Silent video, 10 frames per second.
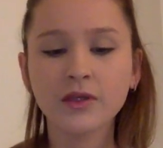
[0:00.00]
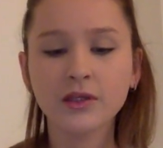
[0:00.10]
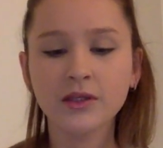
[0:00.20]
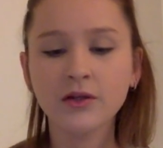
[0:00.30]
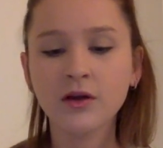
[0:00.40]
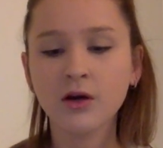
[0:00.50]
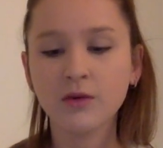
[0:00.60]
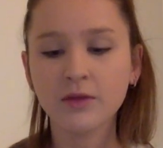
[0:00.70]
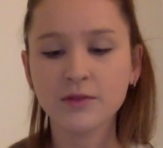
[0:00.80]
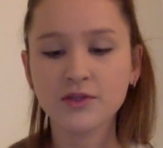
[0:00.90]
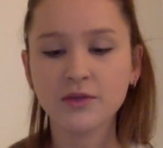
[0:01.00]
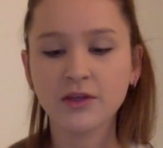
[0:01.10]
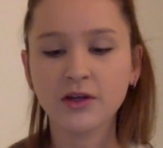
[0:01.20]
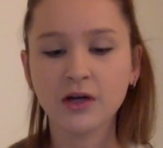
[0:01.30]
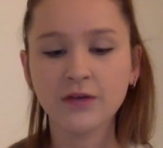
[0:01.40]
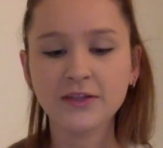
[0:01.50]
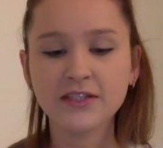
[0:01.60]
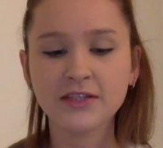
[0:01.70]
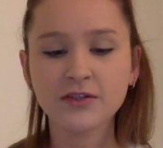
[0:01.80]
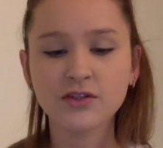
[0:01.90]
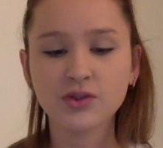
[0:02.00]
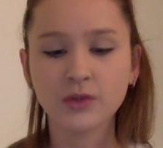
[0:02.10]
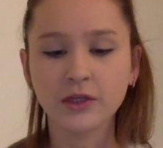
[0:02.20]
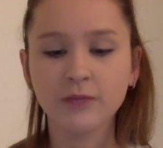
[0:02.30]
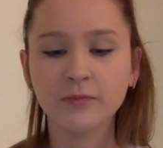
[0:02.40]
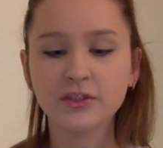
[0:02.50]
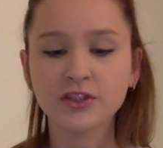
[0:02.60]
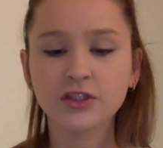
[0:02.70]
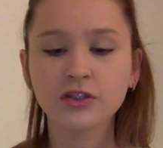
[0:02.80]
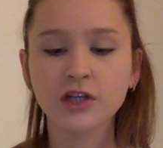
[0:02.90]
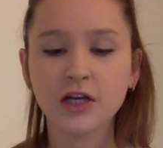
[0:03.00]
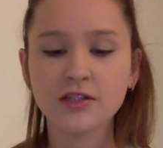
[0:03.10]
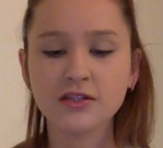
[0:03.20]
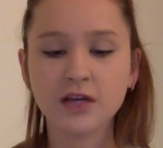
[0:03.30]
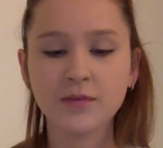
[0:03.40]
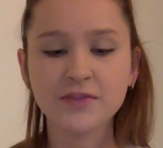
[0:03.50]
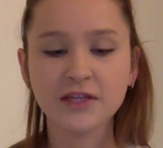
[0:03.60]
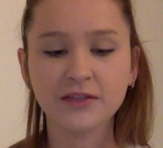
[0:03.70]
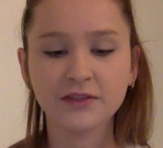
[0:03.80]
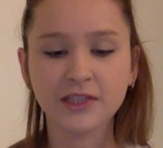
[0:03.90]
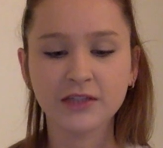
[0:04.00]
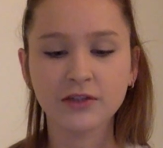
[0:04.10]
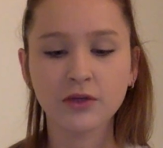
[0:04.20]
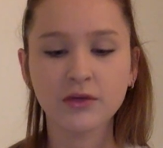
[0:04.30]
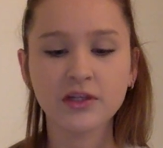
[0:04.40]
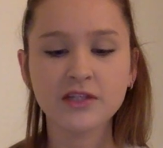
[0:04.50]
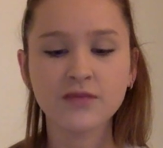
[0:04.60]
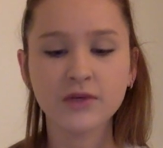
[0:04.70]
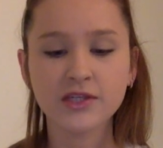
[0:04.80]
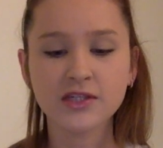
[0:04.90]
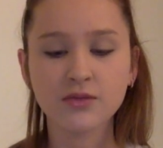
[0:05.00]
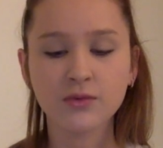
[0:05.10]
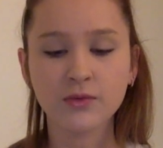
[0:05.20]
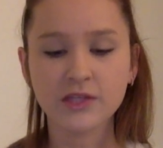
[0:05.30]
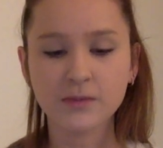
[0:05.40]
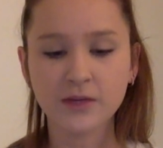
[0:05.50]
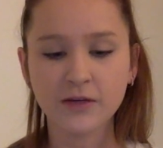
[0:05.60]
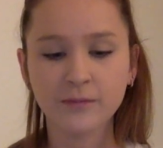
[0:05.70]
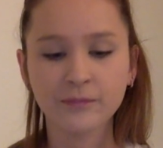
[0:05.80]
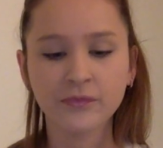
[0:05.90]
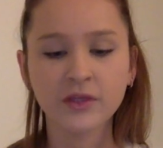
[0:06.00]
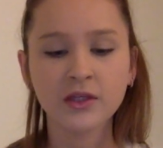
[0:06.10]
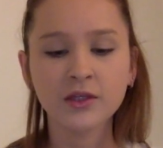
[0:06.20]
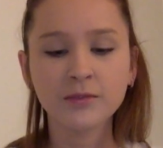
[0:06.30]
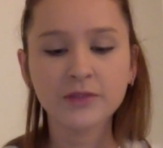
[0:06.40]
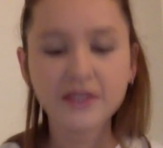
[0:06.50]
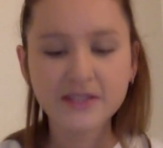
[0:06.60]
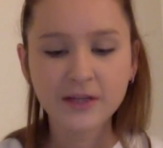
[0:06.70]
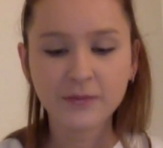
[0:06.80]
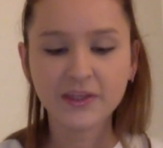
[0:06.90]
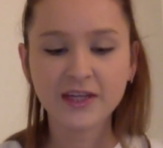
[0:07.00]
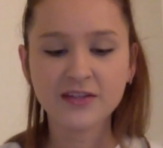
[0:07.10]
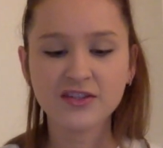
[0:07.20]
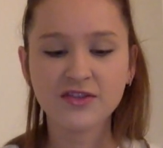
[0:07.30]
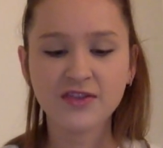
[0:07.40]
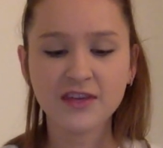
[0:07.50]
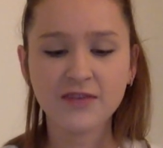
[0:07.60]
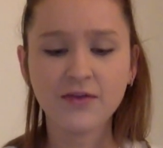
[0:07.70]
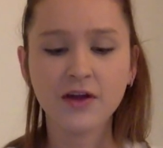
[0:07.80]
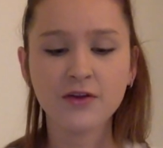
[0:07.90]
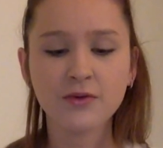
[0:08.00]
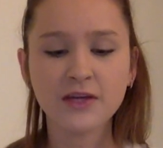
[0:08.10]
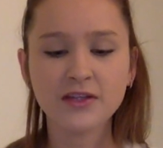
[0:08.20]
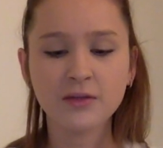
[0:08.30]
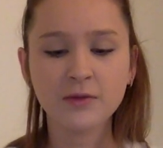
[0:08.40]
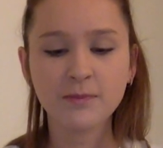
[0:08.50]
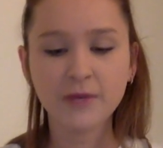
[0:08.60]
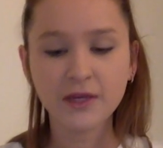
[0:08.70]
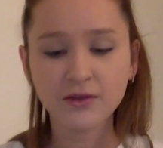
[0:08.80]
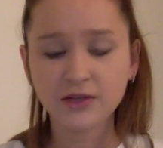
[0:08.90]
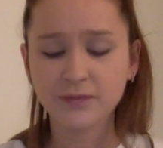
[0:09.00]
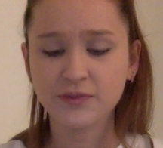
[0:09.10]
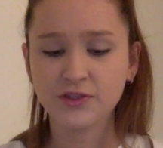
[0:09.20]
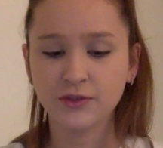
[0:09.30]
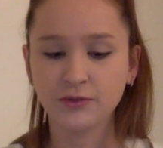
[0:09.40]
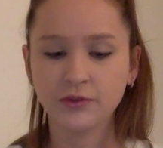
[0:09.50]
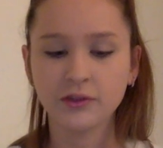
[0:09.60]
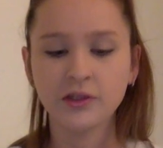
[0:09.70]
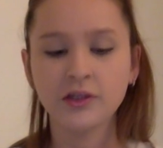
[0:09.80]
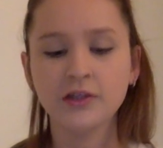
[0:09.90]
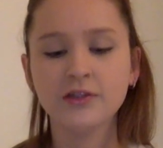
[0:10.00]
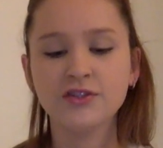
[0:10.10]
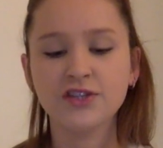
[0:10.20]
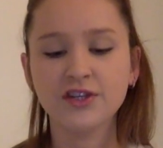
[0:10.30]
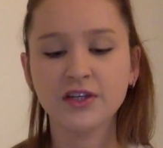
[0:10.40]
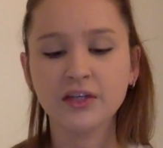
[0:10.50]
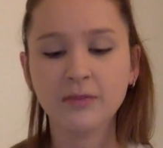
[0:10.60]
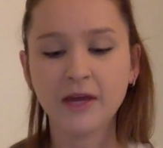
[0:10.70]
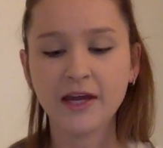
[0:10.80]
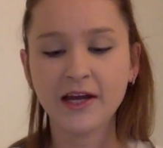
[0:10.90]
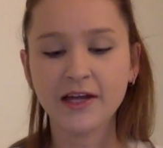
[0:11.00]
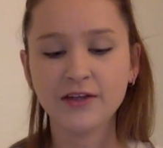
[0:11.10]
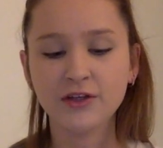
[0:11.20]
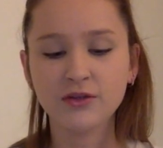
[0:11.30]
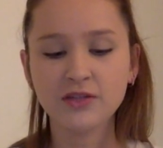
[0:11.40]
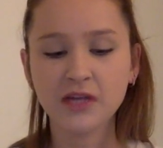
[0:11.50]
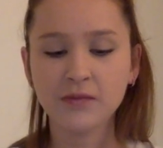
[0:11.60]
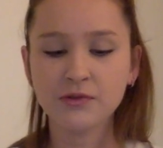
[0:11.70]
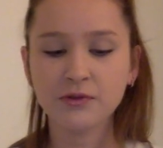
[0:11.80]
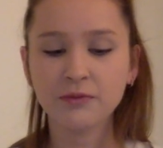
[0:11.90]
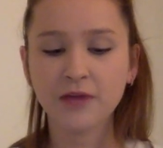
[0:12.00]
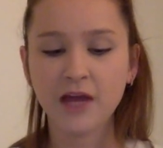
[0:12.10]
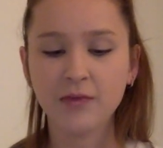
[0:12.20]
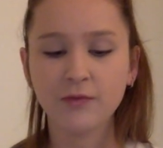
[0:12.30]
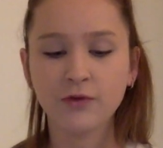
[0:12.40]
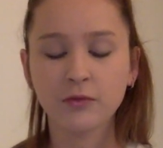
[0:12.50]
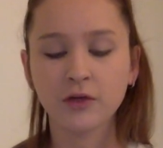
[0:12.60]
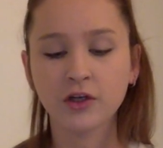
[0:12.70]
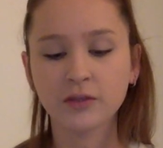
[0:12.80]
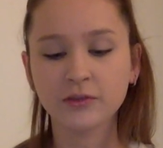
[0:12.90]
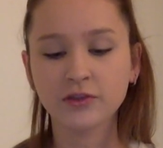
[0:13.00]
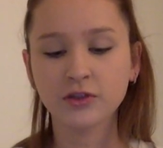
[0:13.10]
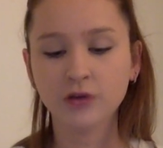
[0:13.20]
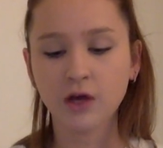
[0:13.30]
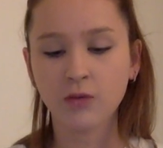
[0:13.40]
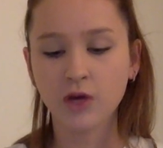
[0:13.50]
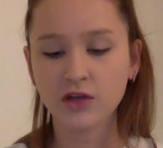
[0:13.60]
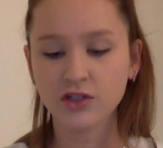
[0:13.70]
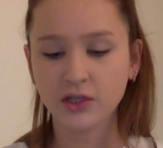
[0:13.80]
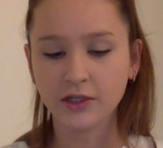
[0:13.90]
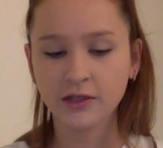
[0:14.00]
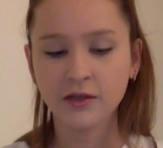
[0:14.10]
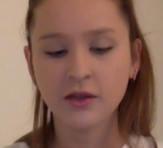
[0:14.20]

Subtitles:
In the hallway between the office and the store, Mr. Carrot stopped suddenly and lowered his voice to a whisper. "Please help me catch the thief, otherwise I'll be bankrupt soon." Jerry and Maya had no time to reply before Mohammed Carrot walked on.